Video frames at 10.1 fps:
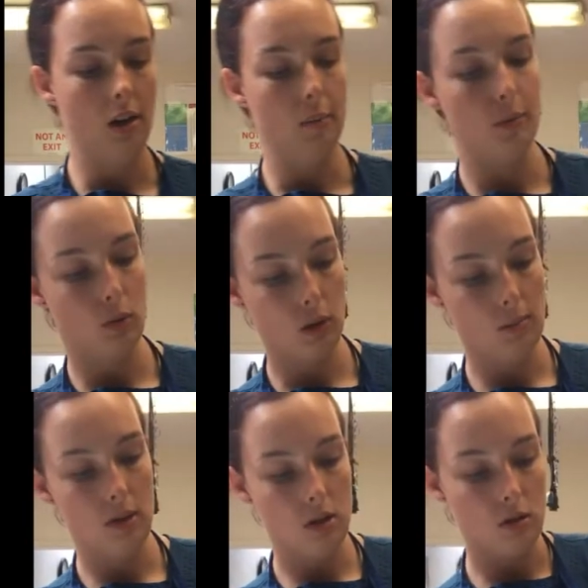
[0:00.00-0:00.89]
So what I'm
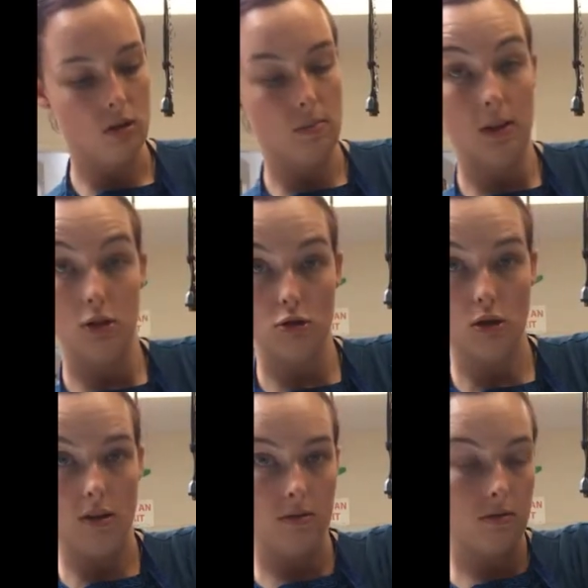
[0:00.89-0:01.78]
going to do is I'm going to
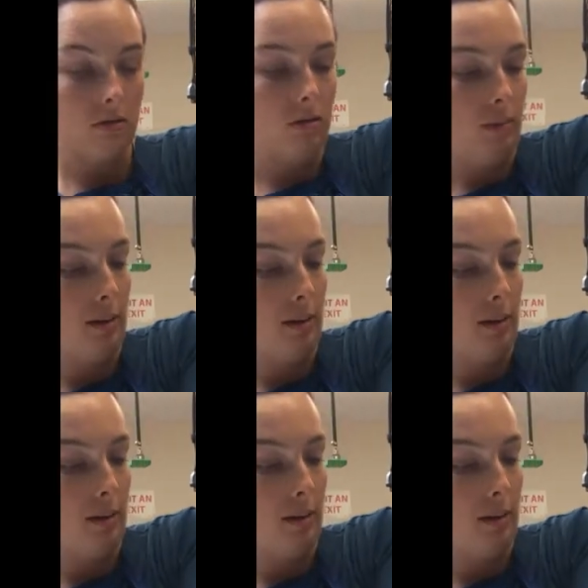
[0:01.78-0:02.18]
scruff my